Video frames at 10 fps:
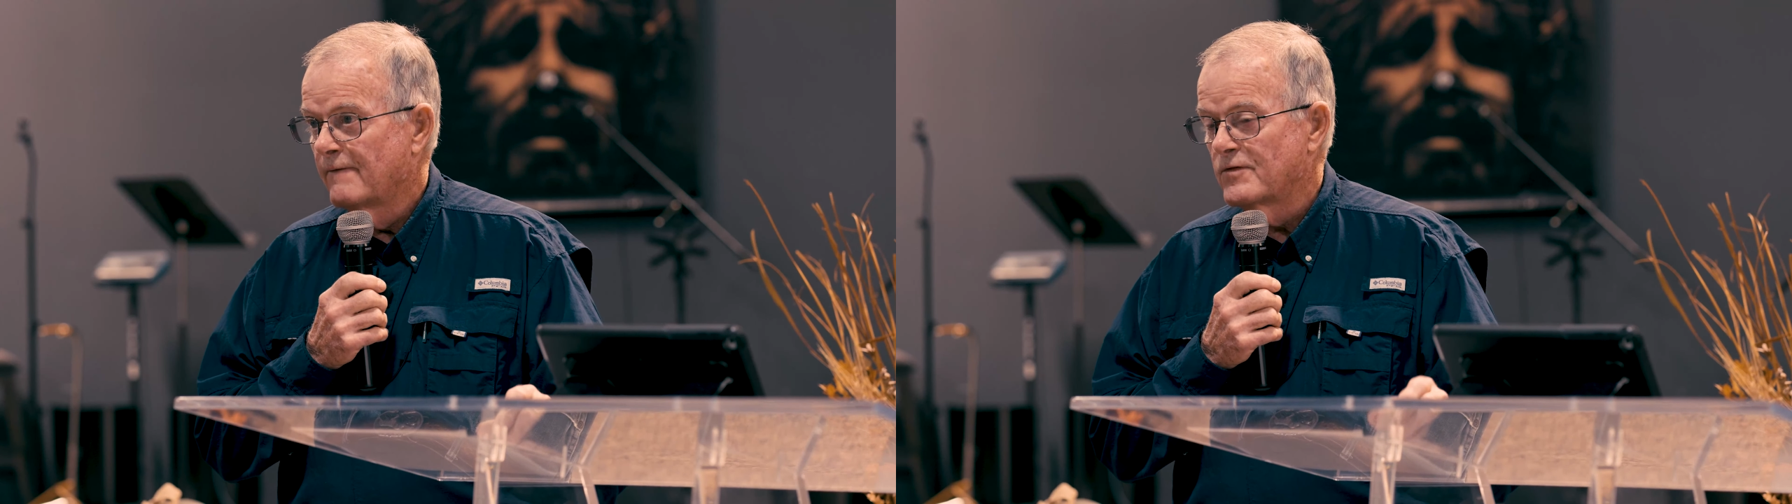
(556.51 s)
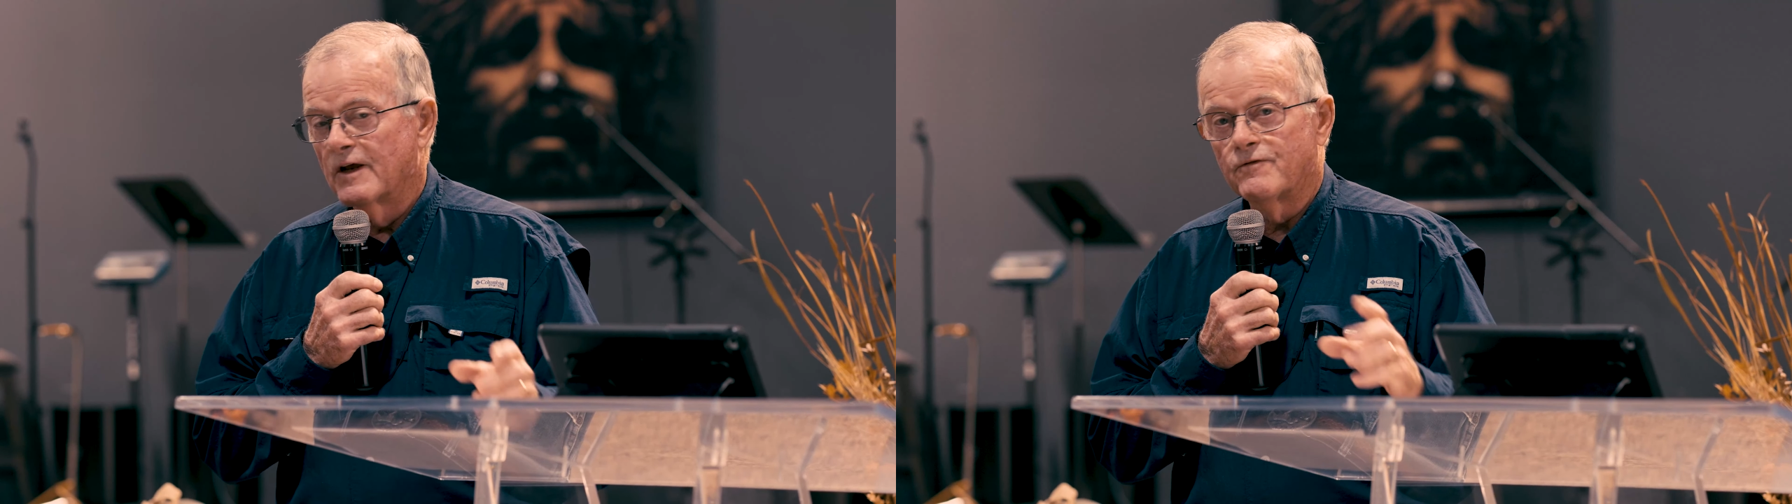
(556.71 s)

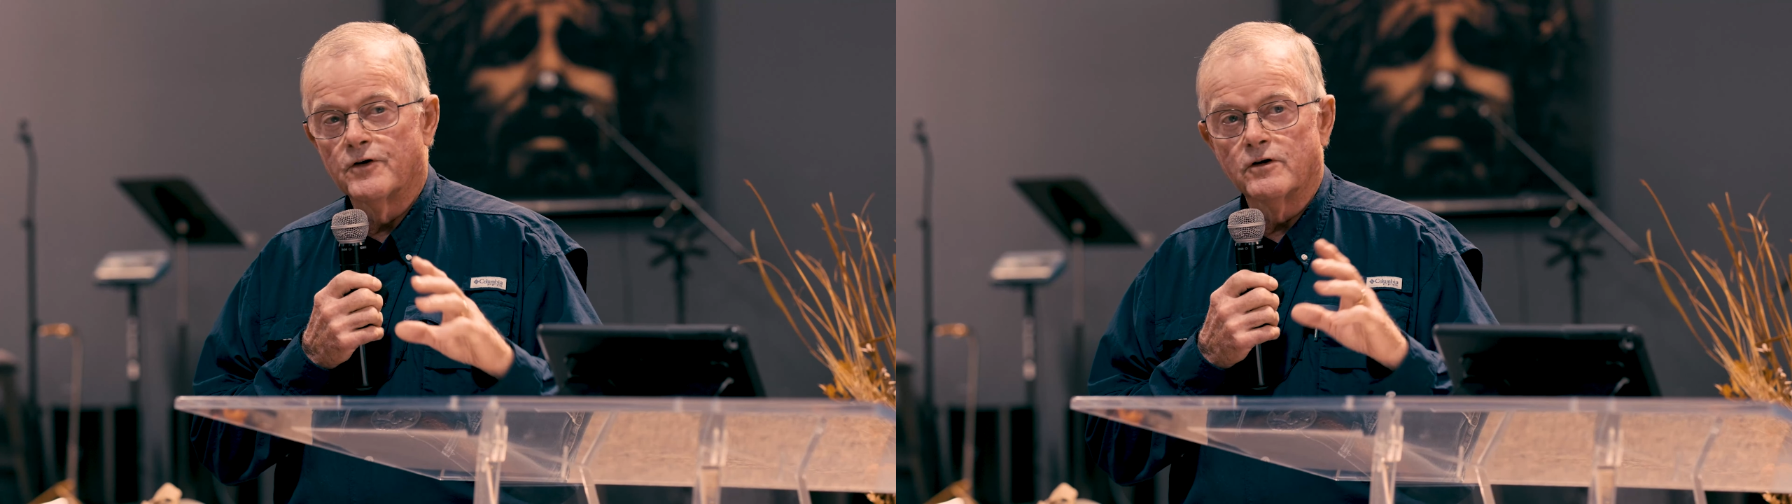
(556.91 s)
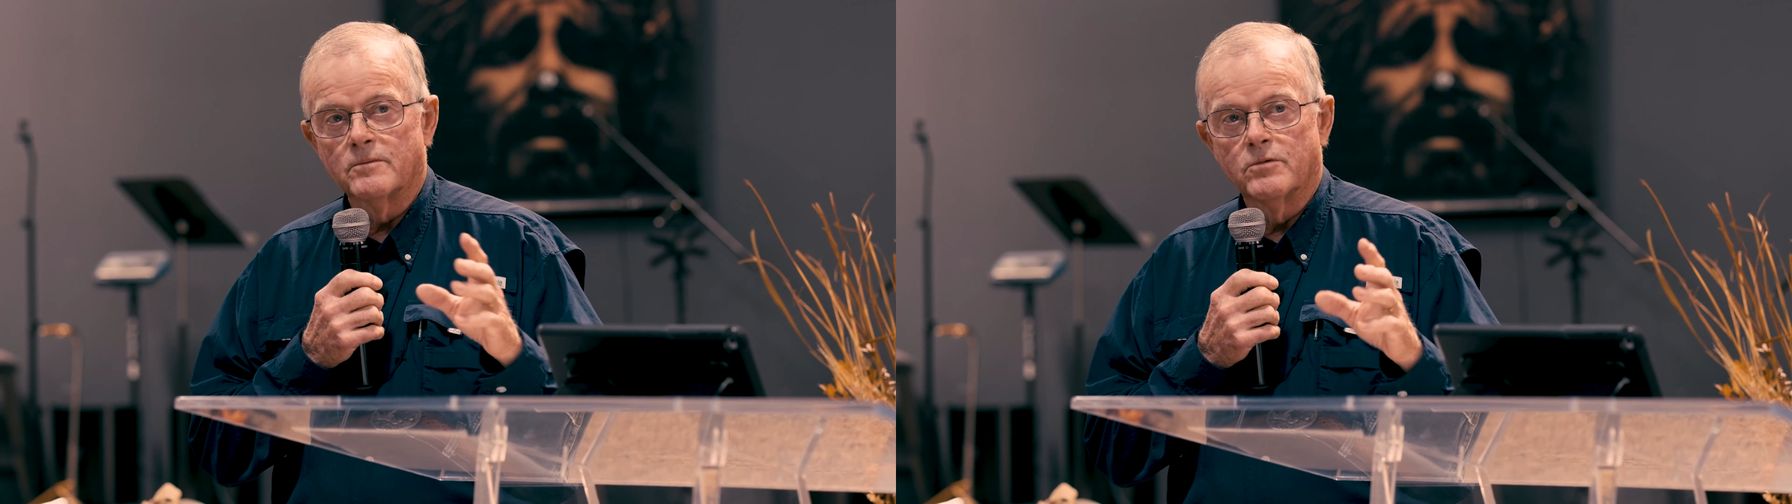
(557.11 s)
They
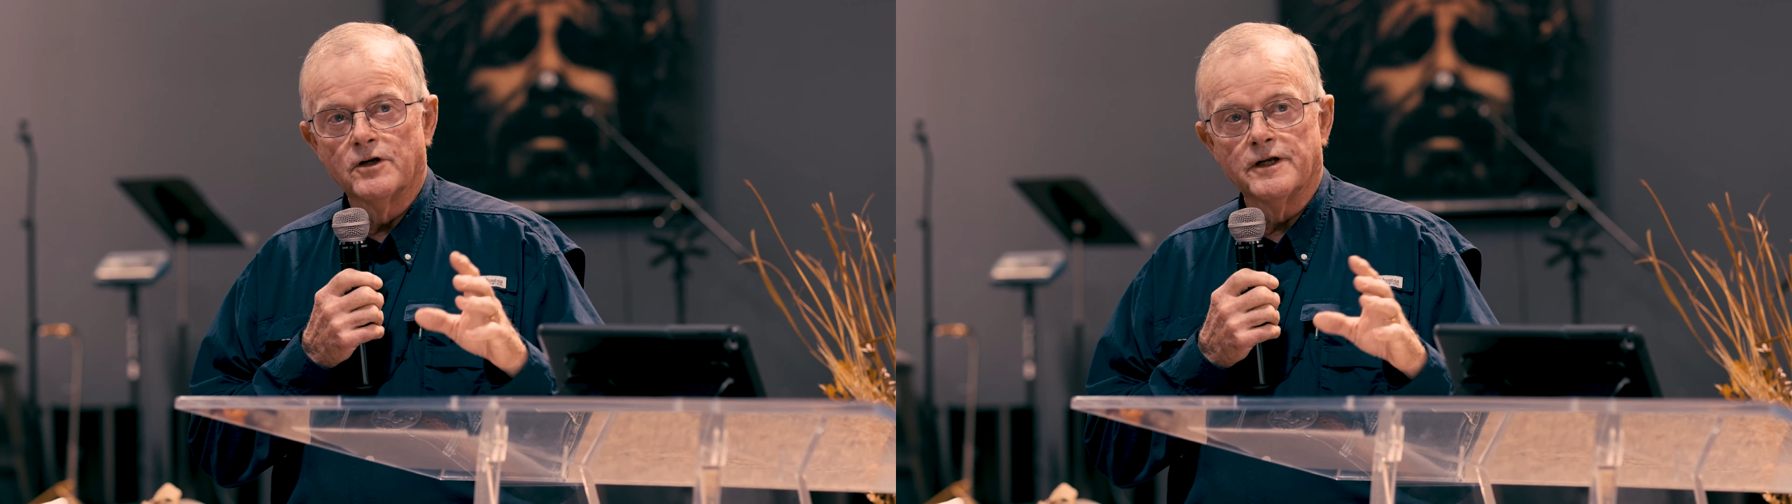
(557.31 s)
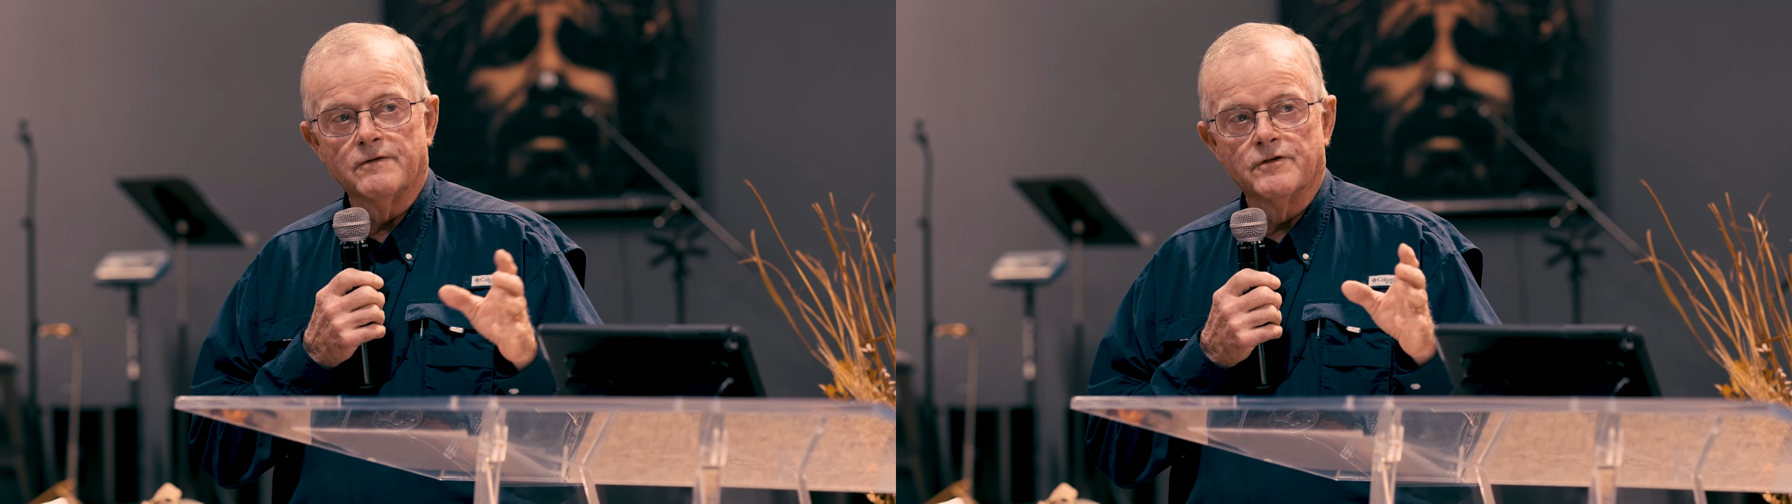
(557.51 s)
fully
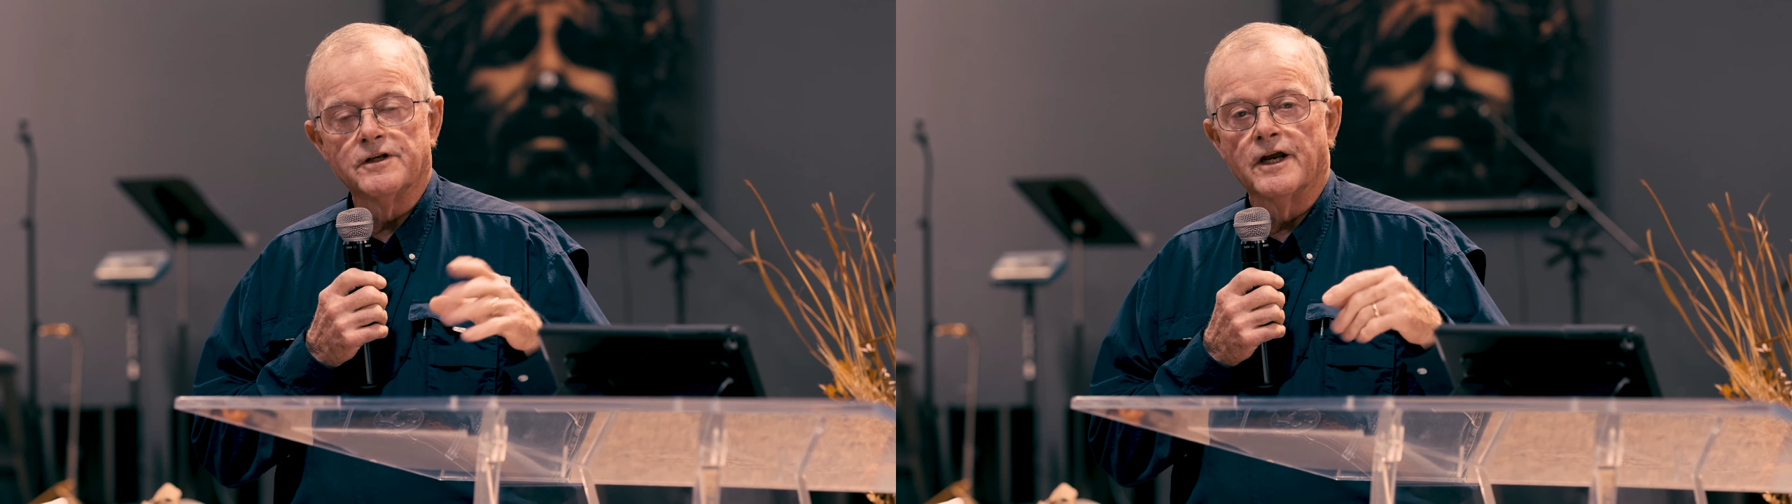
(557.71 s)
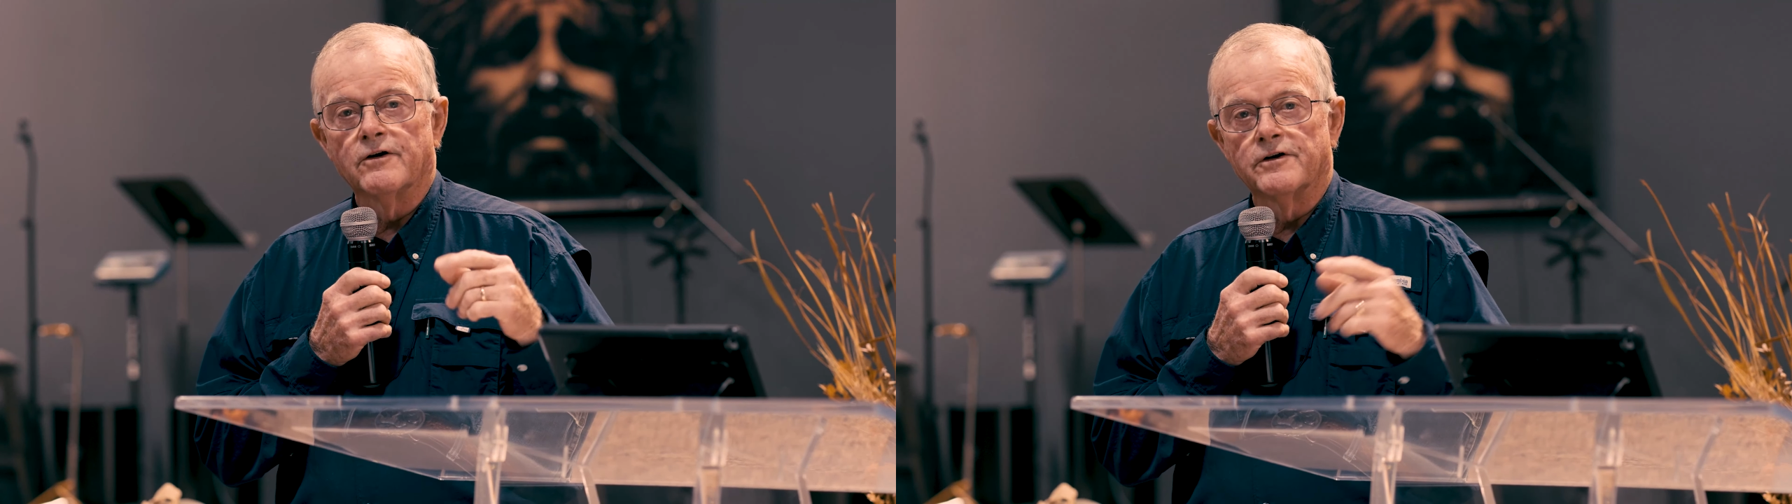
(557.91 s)
believe that they